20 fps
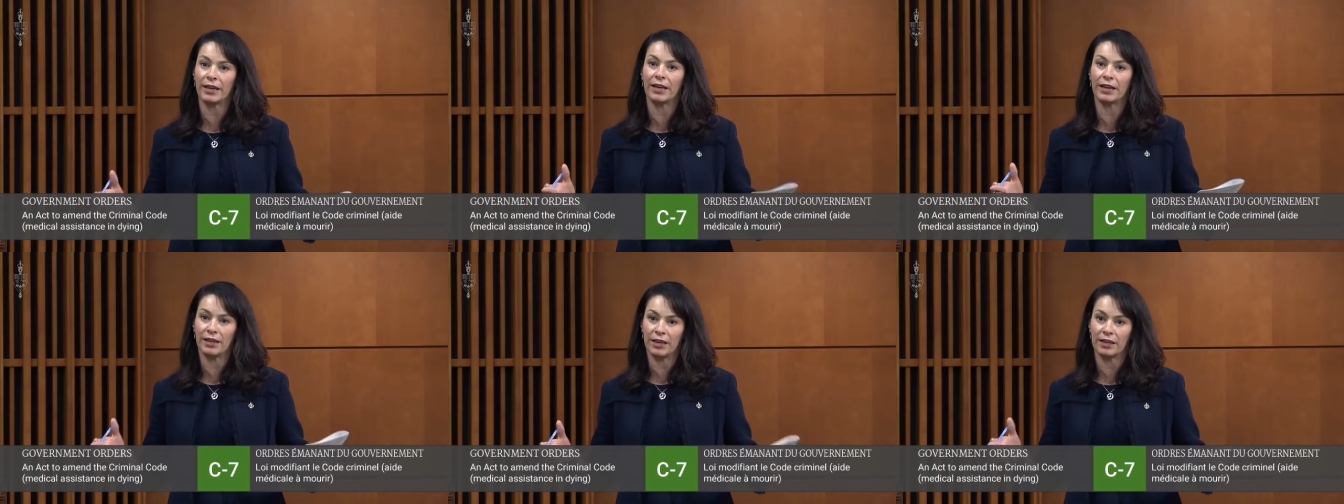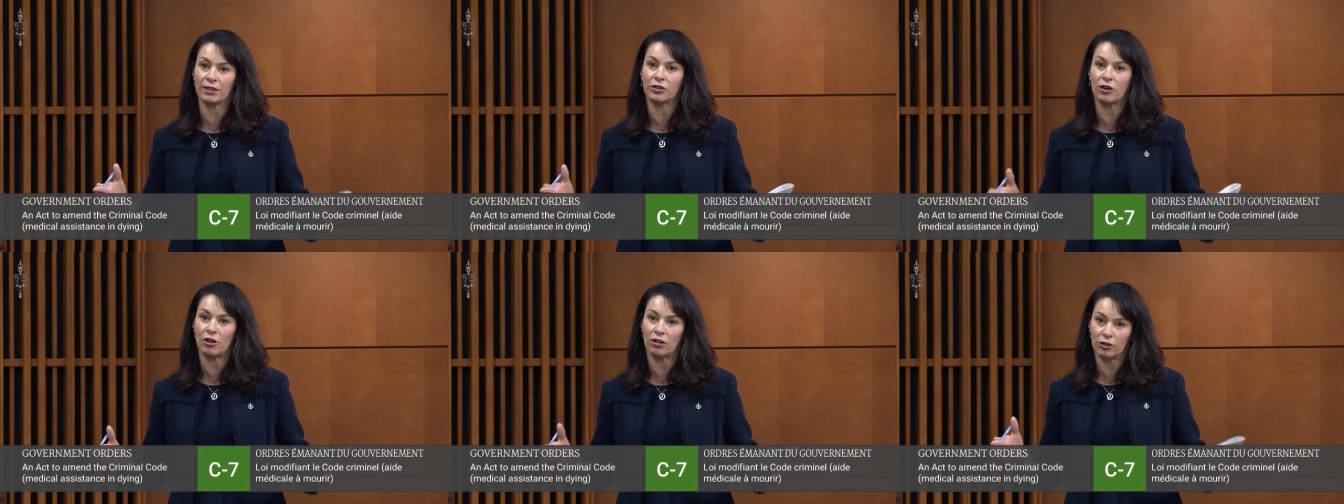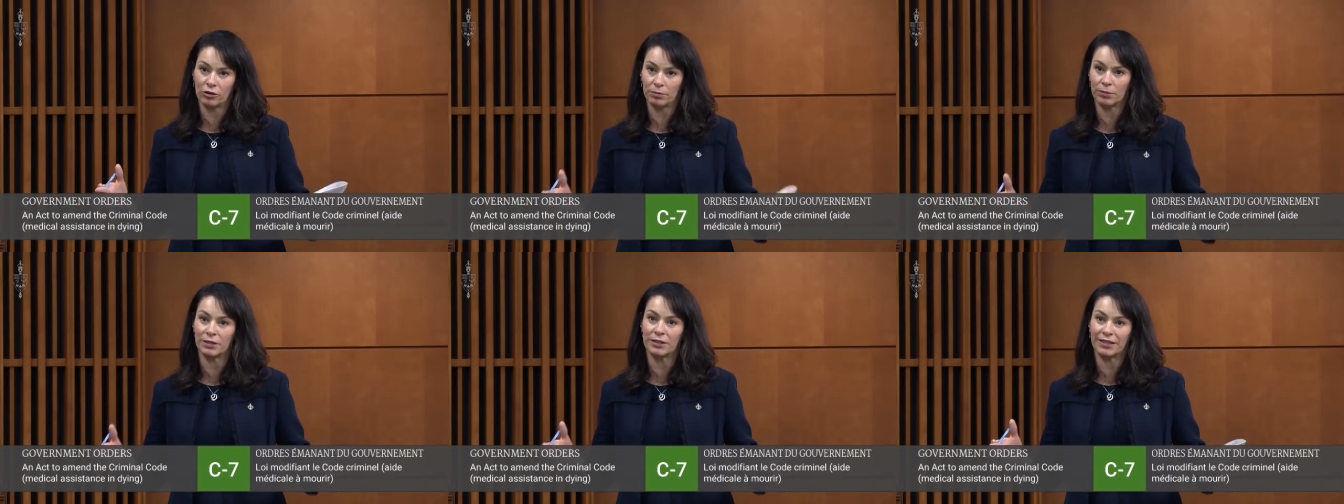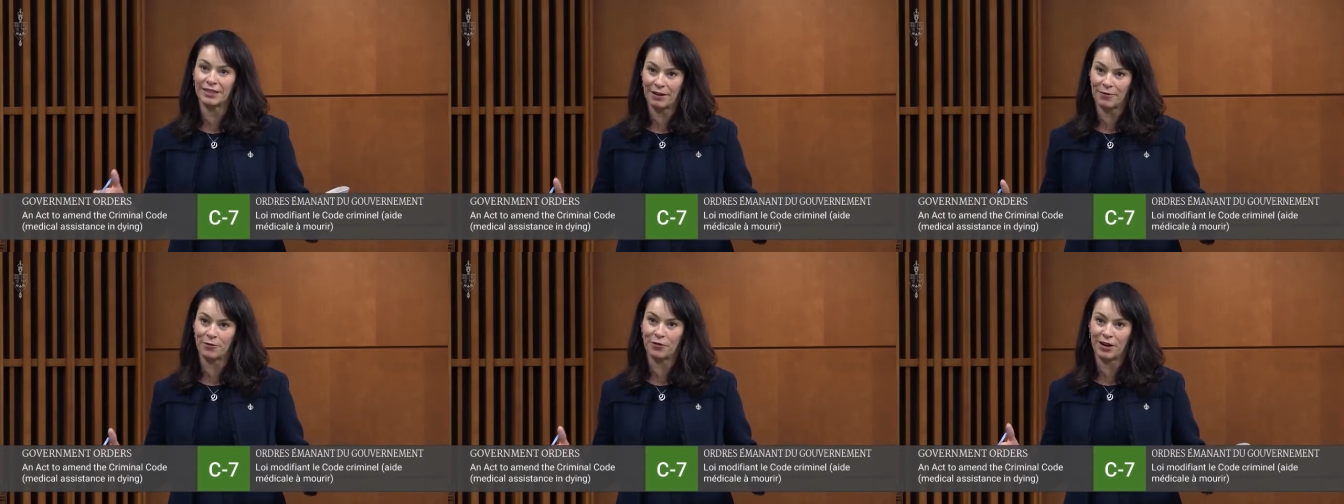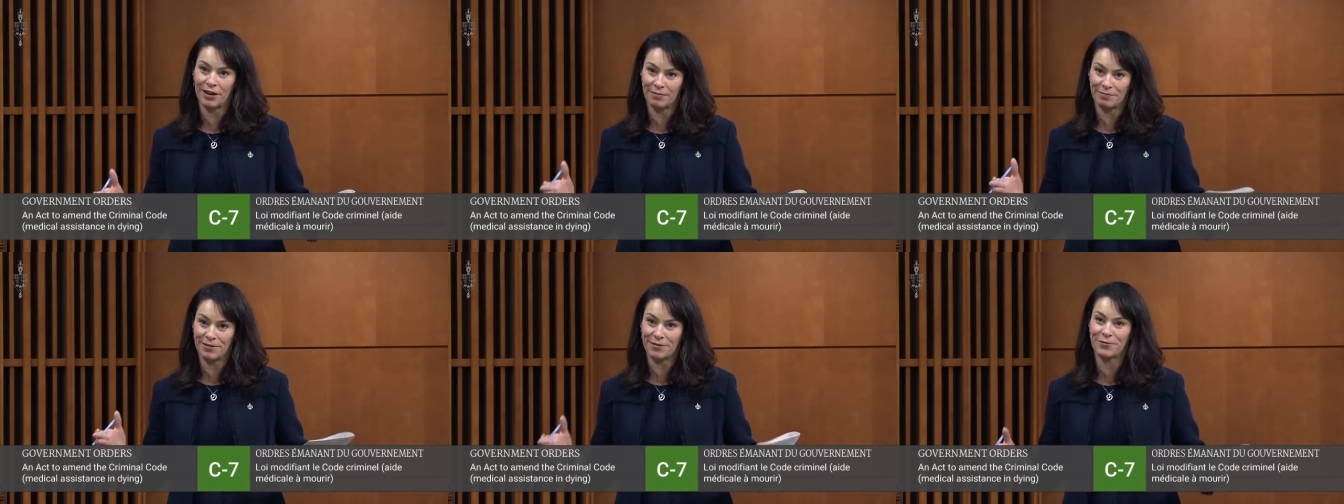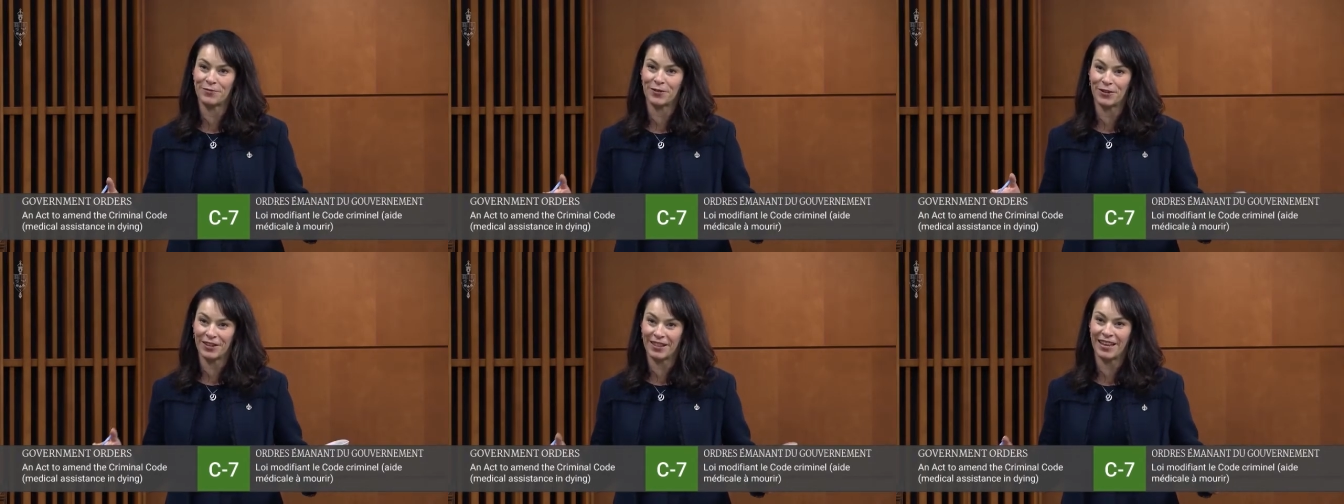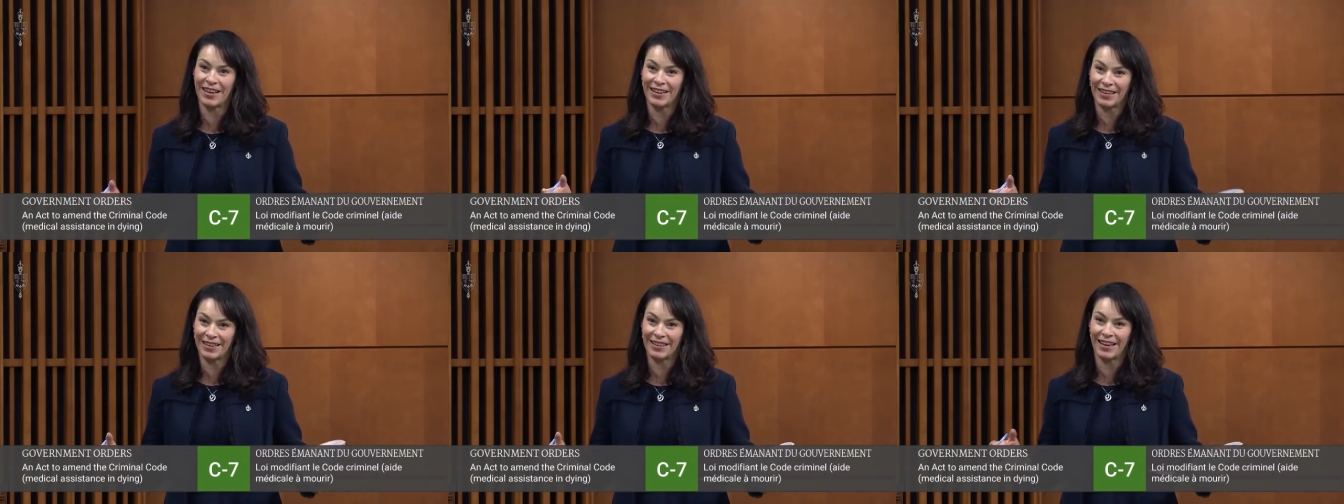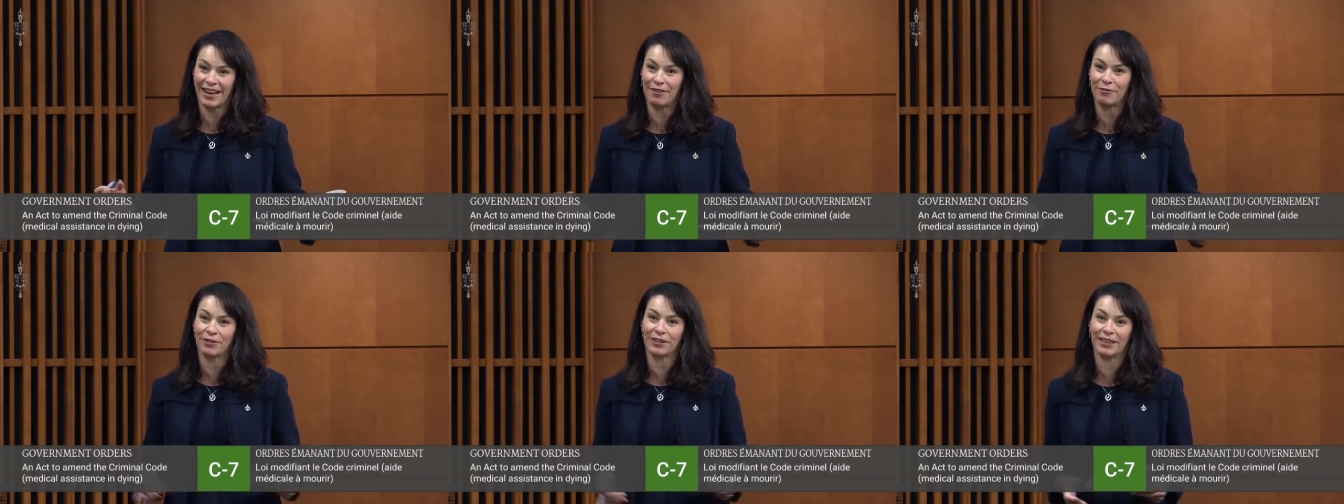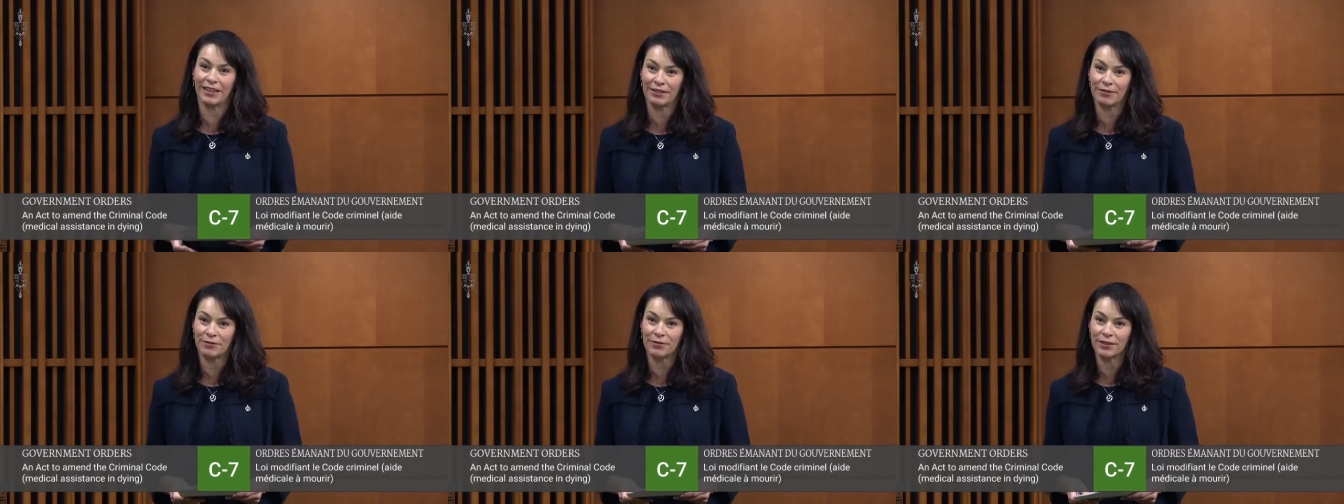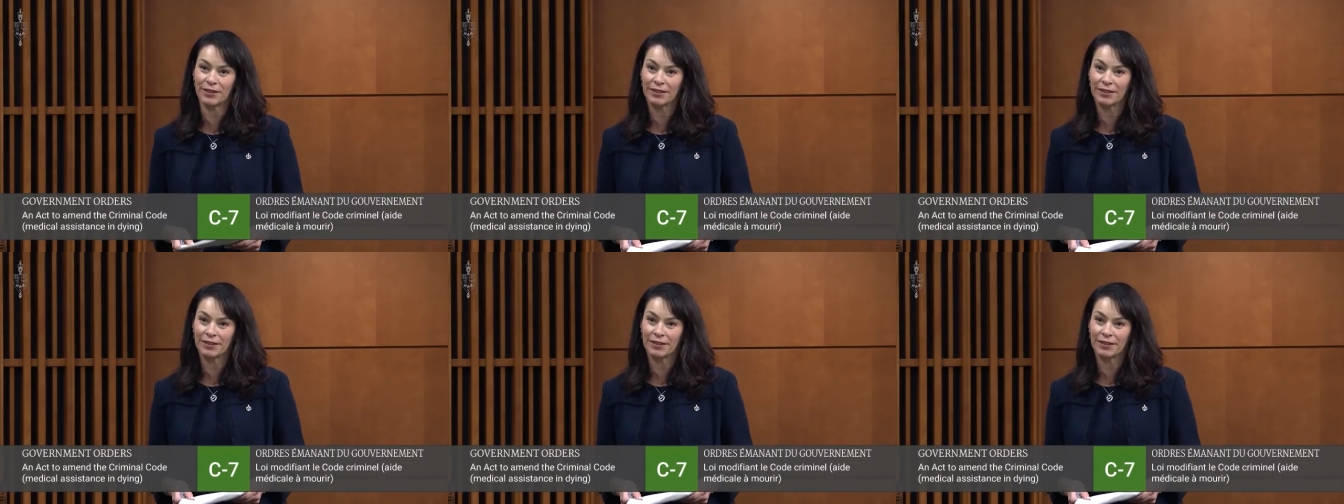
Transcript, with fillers: in intolerable suffering before they can get relief?